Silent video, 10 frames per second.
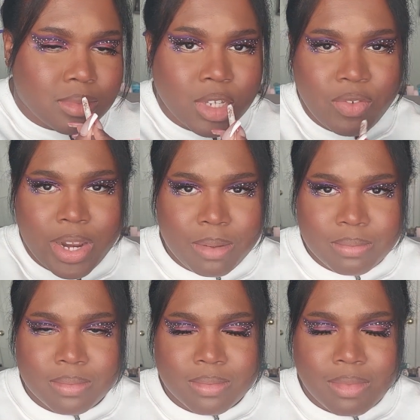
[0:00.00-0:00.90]
Are you ready?
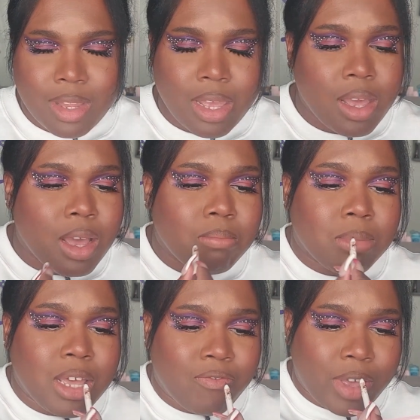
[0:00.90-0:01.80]

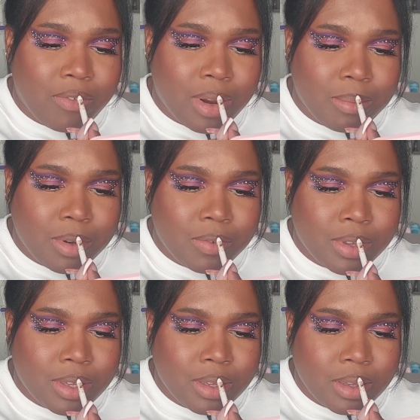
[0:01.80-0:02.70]
My favorite
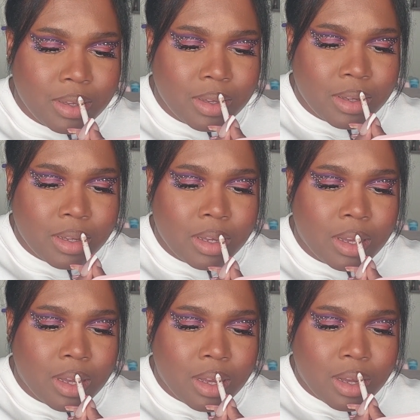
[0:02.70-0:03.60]
movie
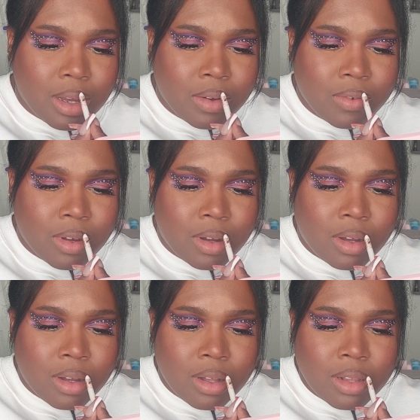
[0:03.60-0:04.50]
of
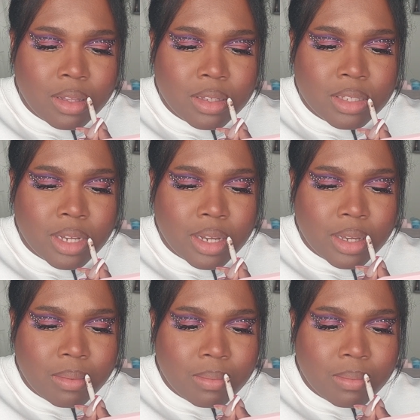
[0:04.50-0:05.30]
all time,